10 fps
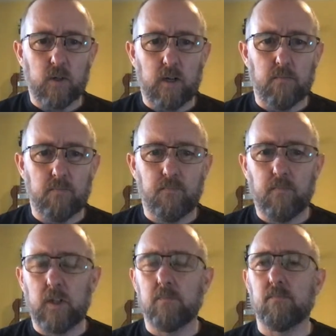
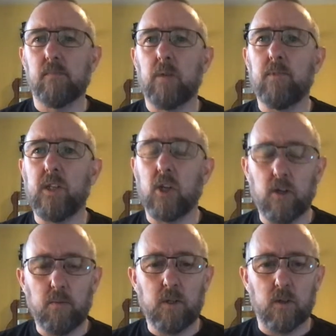I'm
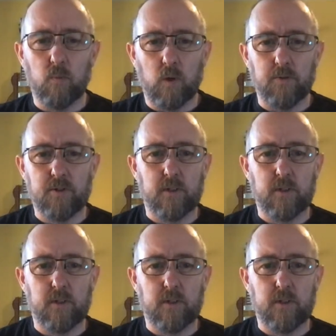determined that once